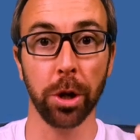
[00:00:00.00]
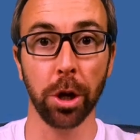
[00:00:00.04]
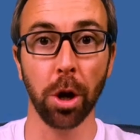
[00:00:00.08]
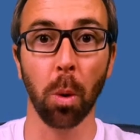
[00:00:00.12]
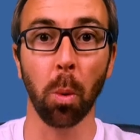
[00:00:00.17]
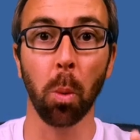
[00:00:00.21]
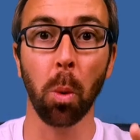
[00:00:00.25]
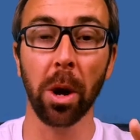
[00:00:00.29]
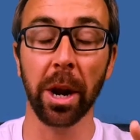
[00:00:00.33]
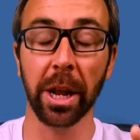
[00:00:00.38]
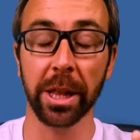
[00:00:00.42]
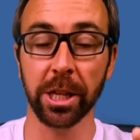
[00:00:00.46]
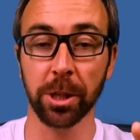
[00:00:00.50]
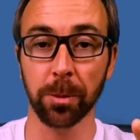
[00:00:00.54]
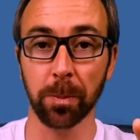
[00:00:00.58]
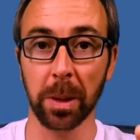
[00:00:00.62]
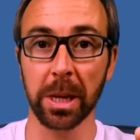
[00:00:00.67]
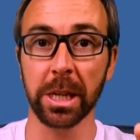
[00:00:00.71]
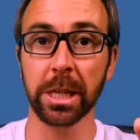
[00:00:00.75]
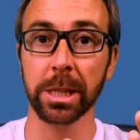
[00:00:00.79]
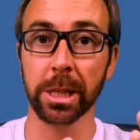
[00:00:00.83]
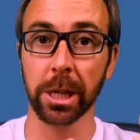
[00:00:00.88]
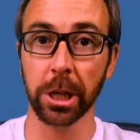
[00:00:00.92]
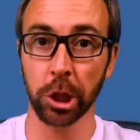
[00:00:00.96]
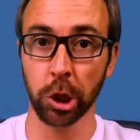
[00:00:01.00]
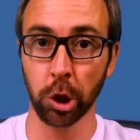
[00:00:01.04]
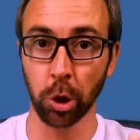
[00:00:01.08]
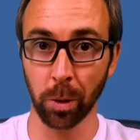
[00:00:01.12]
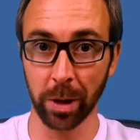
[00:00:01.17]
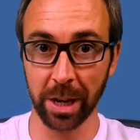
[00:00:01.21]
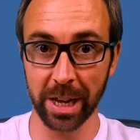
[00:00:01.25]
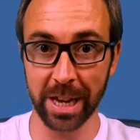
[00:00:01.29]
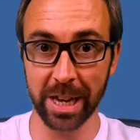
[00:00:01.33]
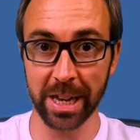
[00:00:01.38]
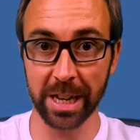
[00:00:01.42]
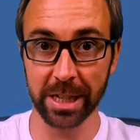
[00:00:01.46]
know what a displaced
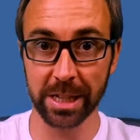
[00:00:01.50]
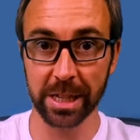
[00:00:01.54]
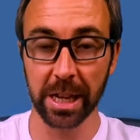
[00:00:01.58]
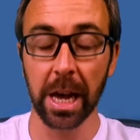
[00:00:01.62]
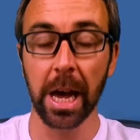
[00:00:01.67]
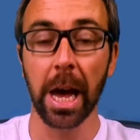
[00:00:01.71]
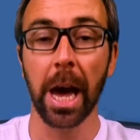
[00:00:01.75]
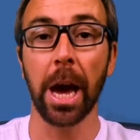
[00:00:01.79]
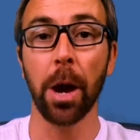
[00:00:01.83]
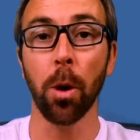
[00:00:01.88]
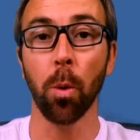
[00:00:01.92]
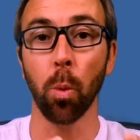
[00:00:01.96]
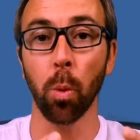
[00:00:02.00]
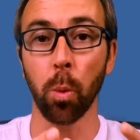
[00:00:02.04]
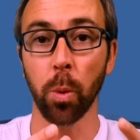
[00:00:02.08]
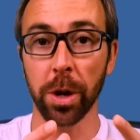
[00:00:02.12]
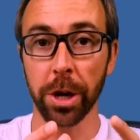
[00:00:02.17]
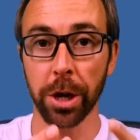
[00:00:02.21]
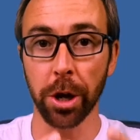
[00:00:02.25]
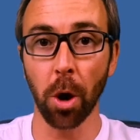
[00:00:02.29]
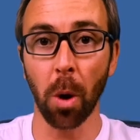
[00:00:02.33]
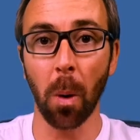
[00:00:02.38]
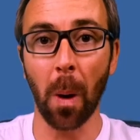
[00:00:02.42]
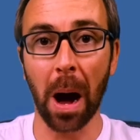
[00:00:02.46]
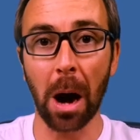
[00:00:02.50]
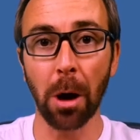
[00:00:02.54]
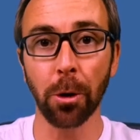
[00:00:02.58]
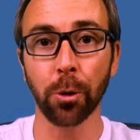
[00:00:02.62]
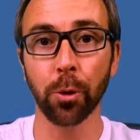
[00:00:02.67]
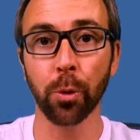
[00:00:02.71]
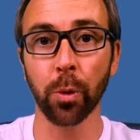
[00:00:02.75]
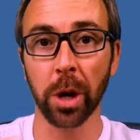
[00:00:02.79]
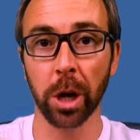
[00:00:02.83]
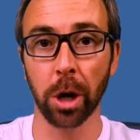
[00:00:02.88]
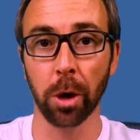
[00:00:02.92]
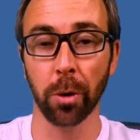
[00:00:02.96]
threshold is and we know how
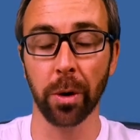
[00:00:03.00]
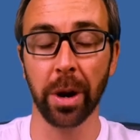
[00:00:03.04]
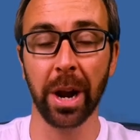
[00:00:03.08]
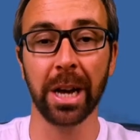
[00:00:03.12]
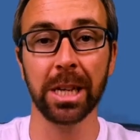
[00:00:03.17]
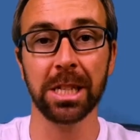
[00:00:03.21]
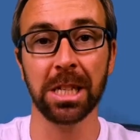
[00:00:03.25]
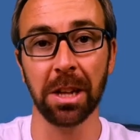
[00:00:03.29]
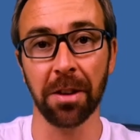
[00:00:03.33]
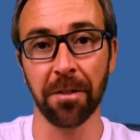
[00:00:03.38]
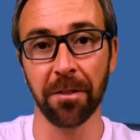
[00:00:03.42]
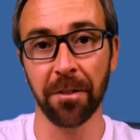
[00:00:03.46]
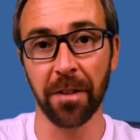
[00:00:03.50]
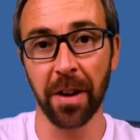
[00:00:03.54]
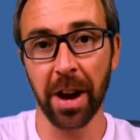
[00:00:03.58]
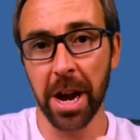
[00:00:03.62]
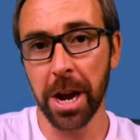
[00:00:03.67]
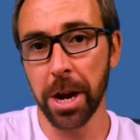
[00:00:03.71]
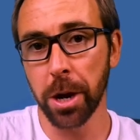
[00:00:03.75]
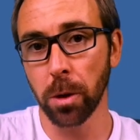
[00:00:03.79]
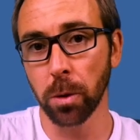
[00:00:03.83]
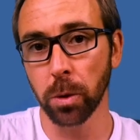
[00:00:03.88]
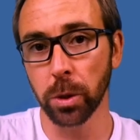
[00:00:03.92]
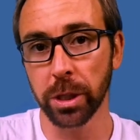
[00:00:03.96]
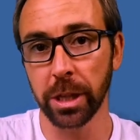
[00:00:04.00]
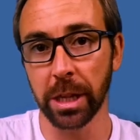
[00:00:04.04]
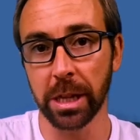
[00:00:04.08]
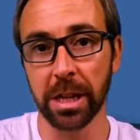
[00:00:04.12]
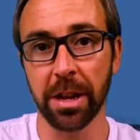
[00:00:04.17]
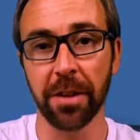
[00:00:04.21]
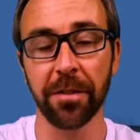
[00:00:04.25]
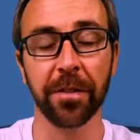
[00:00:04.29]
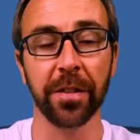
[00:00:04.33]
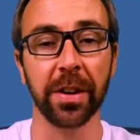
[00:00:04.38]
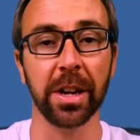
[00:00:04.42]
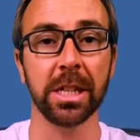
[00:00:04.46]
to recognize the various, the
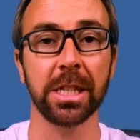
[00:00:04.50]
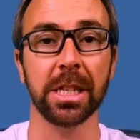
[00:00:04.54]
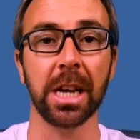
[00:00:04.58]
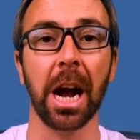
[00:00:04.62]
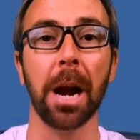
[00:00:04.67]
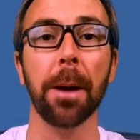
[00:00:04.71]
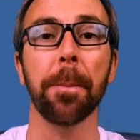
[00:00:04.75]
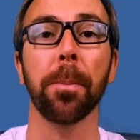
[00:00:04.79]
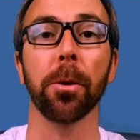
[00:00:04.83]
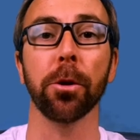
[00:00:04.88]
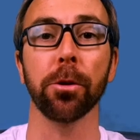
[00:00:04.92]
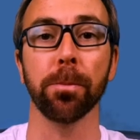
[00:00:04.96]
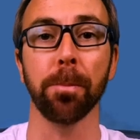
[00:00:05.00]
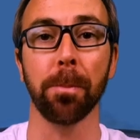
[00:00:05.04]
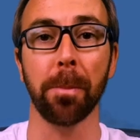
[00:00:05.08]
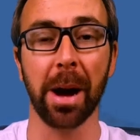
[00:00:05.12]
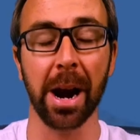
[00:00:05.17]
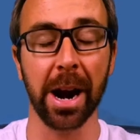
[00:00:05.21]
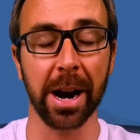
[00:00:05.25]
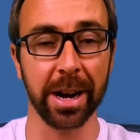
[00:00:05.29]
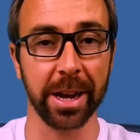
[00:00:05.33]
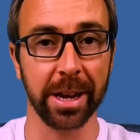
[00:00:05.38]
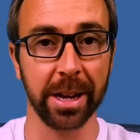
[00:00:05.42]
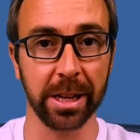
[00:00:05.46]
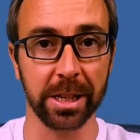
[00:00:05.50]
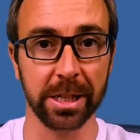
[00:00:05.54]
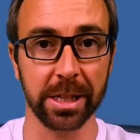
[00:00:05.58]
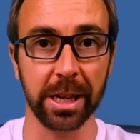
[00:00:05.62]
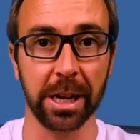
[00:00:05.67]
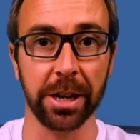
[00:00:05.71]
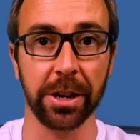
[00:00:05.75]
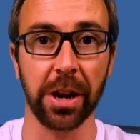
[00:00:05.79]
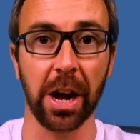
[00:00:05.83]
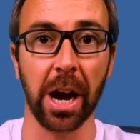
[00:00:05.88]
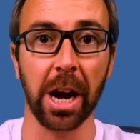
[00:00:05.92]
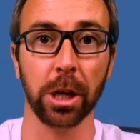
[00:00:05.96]
different airport markings
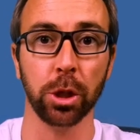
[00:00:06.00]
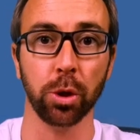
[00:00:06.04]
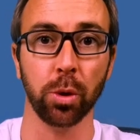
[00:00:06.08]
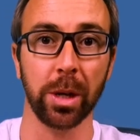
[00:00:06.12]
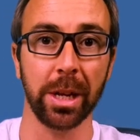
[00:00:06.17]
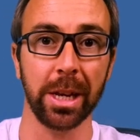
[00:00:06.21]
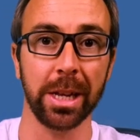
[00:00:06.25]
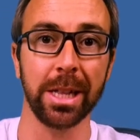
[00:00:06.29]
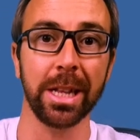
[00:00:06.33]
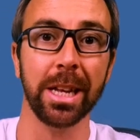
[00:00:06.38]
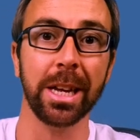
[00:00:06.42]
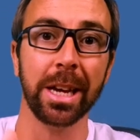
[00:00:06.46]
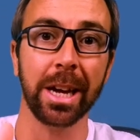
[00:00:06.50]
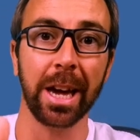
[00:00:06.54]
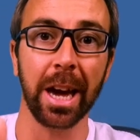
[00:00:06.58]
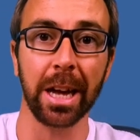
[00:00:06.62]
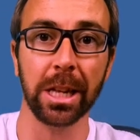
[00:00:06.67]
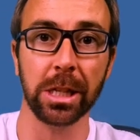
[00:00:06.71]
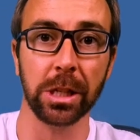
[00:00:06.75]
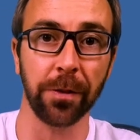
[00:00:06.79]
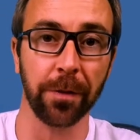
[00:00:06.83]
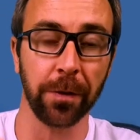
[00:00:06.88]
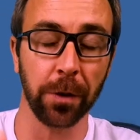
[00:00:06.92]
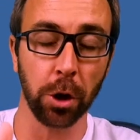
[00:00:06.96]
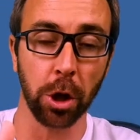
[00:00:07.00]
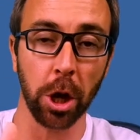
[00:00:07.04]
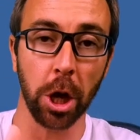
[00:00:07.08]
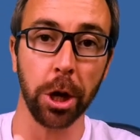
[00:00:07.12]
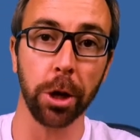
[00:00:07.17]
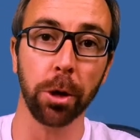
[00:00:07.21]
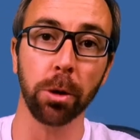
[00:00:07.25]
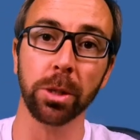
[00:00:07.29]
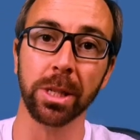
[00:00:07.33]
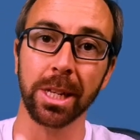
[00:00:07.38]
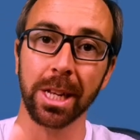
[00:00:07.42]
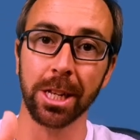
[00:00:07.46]
that actually indicates if you can
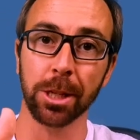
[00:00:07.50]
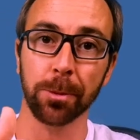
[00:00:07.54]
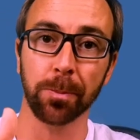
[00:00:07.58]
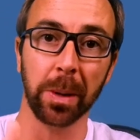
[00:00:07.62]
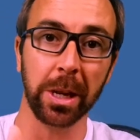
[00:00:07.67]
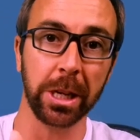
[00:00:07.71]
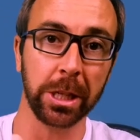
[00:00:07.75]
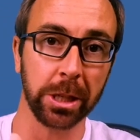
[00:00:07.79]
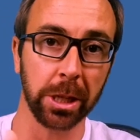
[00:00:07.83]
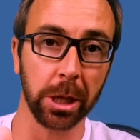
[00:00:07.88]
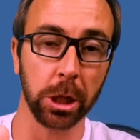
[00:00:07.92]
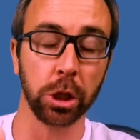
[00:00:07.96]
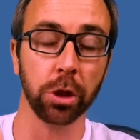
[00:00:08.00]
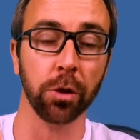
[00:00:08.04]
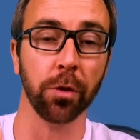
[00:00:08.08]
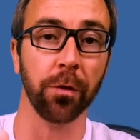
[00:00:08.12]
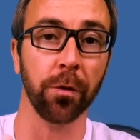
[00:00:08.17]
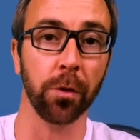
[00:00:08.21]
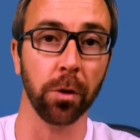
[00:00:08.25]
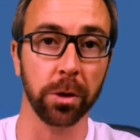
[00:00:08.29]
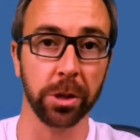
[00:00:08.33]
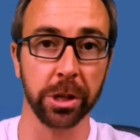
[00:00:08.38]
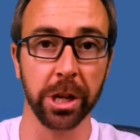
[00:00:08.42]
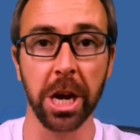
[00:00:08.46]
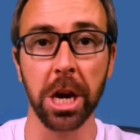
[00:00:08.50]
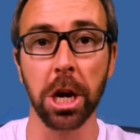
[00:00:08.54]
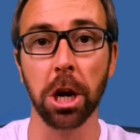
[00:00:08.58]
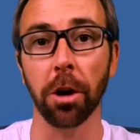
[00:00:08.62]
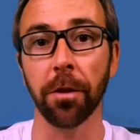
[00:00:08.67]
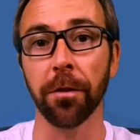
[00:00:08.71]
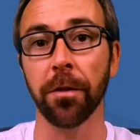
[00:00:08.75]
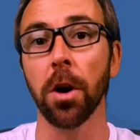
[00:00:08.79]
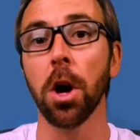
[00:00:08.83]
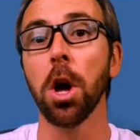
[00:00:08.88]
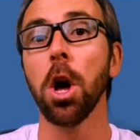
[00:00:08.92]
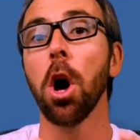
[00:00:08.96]
use the displaced threshold for
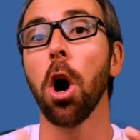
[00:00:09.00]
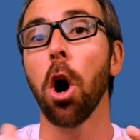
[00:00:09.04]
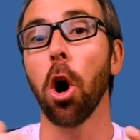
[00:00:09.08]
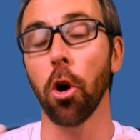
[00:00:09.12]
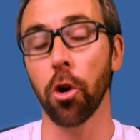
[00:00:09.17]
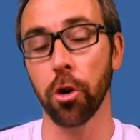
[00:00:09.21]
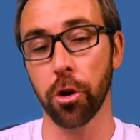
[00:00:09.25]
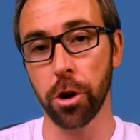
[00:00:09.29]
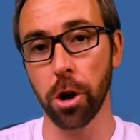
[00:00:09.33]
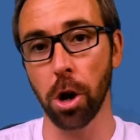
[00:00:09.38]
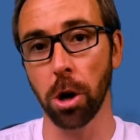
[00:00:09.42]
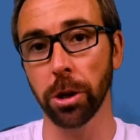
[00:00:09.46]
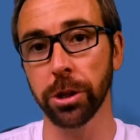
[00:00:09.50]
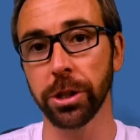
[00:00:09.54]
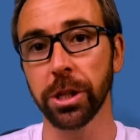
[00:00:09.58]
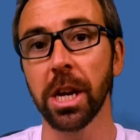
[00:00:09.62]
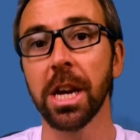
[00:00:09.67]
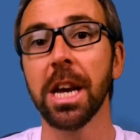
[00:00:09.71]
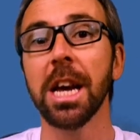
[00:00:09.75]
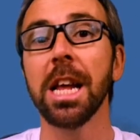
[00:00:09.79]
takeoff or not,